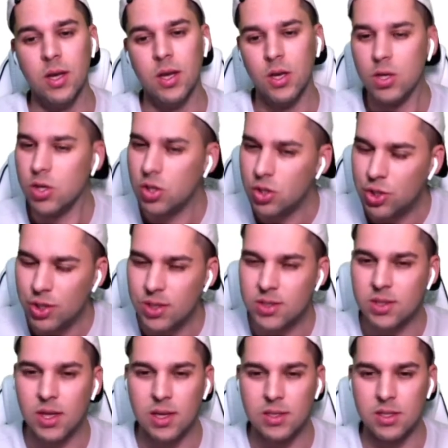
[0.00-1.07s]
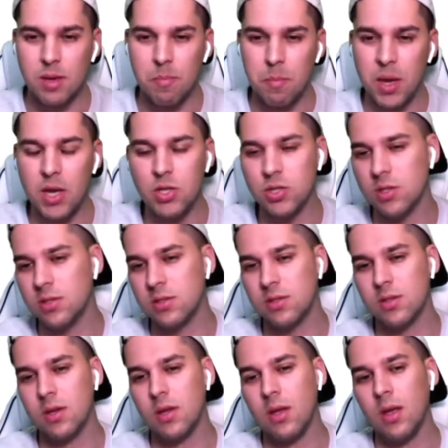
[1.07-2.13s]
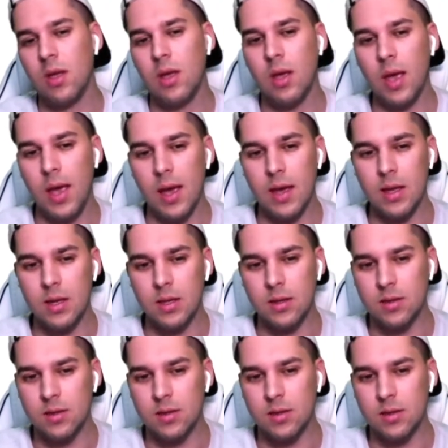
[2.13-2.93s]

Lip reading: It just takes some patience and